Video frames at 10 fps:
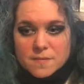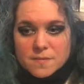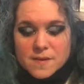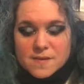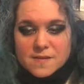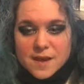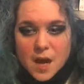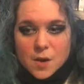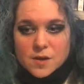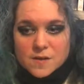This
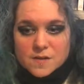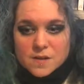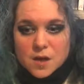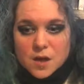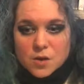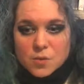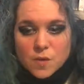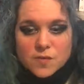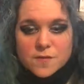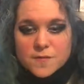character who
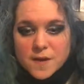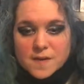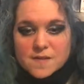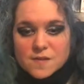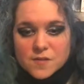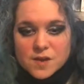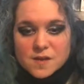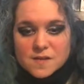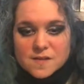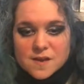on the face of
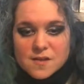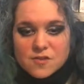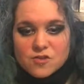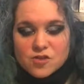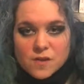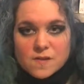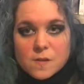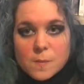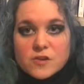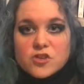it is just
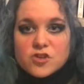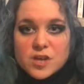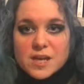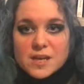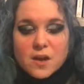a machine.